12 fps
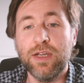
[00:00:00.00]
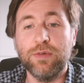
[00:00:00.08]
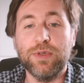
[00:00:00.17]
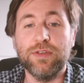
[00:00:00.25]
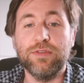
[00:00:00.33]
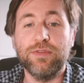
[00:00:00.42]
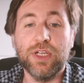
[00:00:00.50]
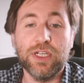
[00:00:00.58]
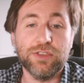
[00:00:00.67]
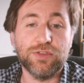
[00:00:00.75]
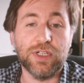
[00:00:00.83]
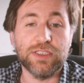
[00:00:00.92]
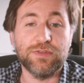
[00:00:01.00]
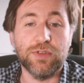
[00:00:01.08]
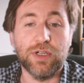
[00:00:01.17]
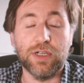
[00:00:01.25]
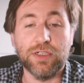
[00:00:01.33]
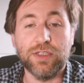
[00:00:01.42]
We've
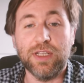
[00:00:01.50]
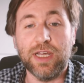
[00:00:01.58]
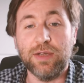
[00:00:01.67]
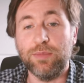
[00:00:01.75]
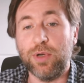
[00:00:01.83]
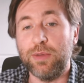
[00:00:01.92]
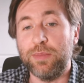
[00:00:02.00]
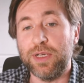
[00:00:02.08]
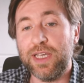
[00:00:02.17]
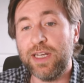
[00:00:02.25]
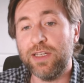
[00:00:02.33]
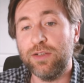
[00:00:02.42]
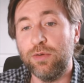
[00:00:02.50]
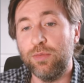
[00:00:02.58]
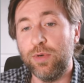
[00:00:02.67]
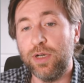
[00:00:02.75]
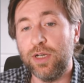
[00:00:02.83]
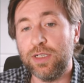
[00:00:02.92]
transferred that by mechanical
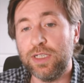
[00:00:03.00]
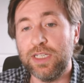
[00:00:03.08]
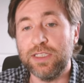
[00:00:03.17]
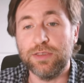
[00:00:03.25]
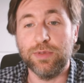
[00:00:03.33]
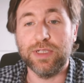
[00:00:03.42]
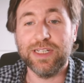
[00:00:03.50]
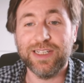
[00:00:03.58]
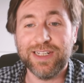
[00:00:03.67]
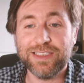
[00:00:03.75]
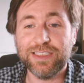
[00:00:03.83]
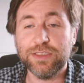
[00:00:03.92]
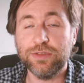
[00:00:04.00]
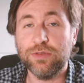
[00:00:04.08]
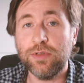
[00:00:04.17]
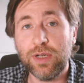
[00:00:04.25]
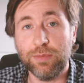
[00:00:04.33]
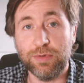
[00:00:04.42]
work into a kinetic
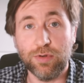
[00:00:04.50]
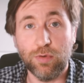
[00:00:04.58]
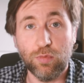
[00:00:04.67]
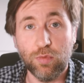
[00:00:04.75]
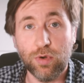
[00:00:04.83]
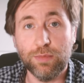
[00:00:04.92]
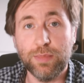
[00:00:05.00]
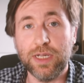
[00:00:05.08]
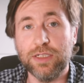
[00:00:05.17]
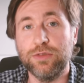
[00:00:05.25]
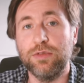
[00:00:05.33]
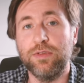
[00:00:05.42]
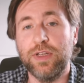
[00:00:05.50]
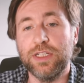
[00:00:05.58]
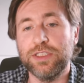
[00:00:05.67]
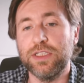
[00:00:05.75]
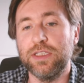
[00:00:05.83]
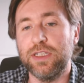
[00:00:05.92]
store, and we've got 1 megajoule of
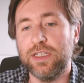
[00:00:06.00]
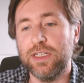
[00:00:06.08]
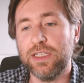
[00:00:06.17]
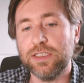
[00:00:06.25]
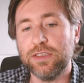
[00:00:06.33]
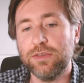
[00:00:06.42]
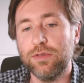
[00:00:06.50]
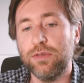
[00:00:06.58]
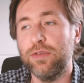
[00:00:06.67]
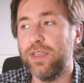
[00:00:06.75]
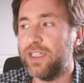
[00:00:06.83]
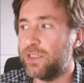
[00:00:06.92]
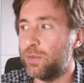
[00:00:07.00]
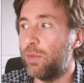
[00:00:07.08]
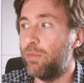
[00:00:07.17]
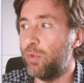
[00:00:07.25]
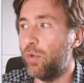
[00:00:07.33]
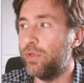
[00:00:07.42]
energy in the kinetic store. That's the
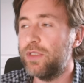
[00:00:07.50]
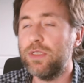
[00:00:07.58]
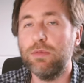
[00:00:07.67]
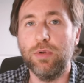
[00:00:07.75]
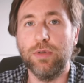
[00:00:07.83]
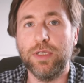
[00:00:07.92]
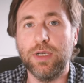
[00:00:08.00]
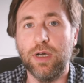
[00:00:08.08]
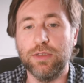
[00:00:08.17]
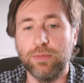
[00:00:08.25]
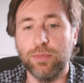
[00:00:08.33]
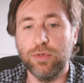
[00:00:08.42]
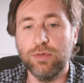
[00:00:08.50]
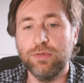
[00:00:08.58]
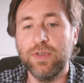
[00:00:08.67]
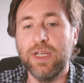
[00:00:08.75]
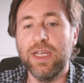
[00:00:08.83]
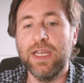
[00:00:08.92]
one we wanted. We want the car to
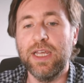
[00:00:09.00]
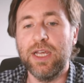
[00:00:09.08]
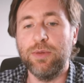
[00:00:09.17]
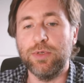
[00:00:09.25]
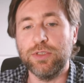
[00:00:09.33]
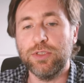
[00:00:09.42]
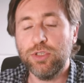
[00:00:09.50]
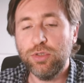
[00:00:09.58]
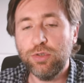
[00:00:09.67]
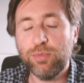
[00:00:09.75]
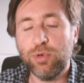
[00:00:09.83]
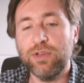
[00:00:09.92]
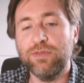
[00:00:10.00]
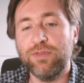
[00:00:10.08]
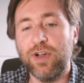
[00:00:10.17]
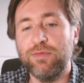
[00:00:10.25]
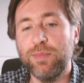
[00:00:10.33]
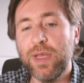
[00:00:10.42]
move. But 2.5
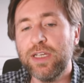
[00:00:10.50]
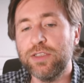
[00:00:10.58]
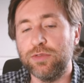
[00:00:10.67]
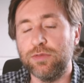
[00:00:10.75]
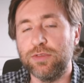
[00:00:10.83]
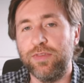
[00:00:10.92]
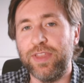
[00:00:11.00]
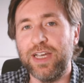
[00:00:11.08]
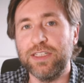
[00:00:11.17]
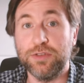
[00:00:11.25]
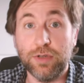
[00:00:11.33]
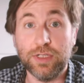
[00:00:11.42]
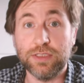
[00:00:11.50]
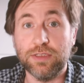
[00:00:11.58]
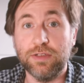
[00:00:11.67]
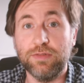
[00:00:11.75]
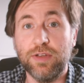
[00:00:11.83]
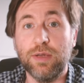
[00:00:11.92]
megajoules of that has gone into
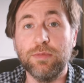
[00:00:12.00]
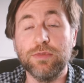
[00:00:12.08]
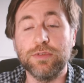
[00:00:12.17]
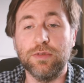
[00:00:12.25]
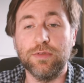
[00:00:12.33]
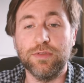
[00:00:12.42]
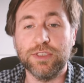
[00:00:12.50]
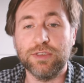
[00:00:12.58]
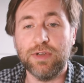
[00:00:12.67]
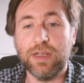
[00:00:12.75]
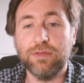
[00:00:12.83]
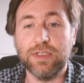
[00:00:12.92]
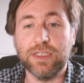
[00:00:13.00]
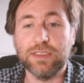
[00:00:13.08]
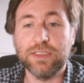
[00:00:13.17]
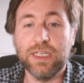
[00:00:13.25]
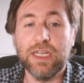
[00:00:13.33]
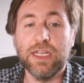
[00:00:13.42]
the thermal store of the
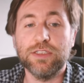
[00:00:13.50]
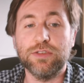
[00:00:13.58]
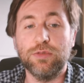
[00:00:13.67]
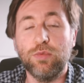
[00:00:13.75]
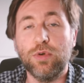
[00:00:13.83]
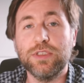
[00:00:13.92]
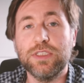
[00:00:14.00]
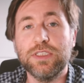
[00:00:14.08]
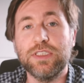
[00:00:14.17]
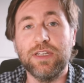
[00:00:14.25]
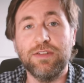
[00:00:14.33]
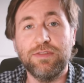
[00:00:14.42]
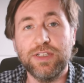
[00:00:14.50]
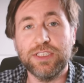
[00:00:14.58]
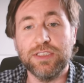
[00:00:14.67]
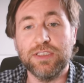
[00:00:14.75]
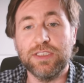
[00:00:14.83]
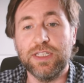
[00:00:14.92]
surroundings. So what is the
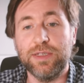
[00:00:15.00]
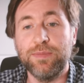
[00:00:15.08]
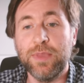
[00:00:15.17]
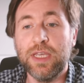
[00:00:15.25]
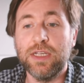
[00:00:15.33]
efficiency?